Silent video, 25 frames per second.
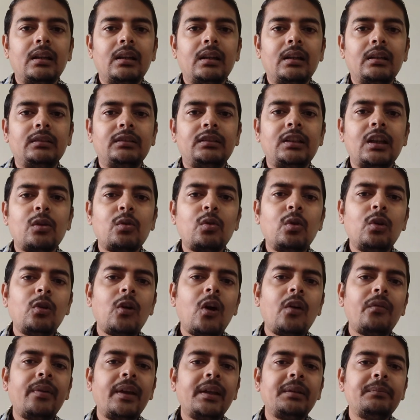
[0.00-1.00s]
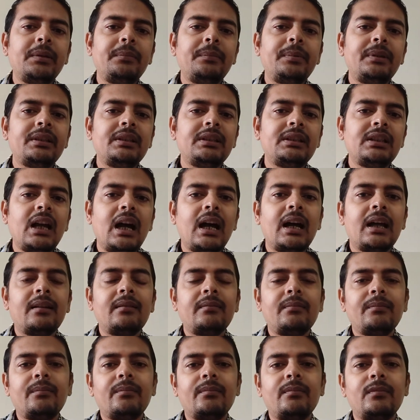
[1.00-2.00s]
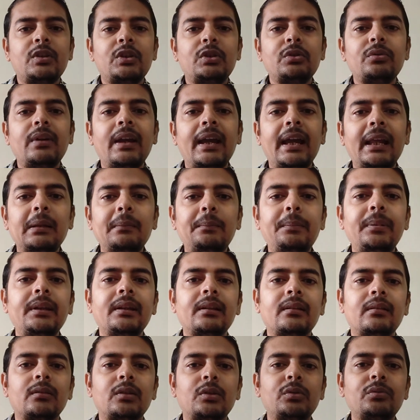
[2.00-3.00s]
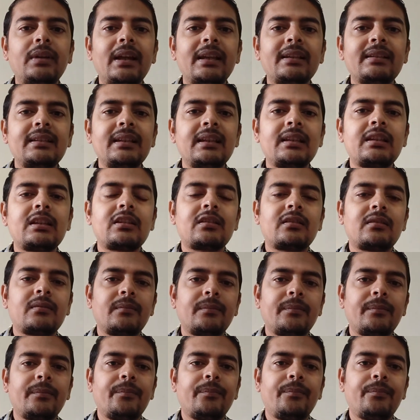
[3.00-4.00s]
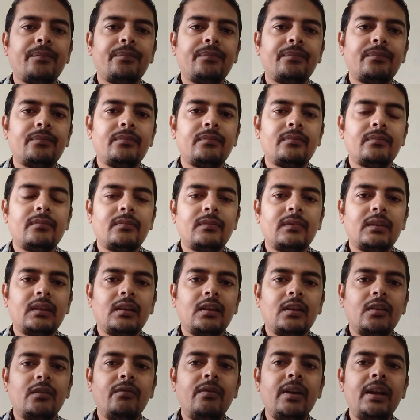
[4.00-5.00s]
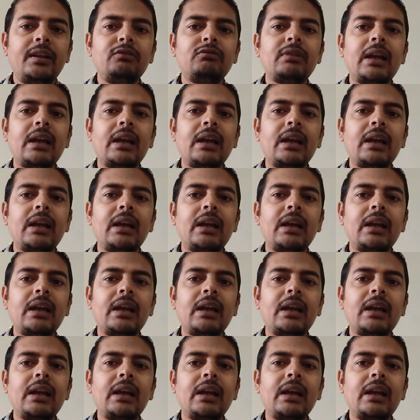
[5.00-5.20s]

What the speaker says: The role of NBPGR to helping to assist when you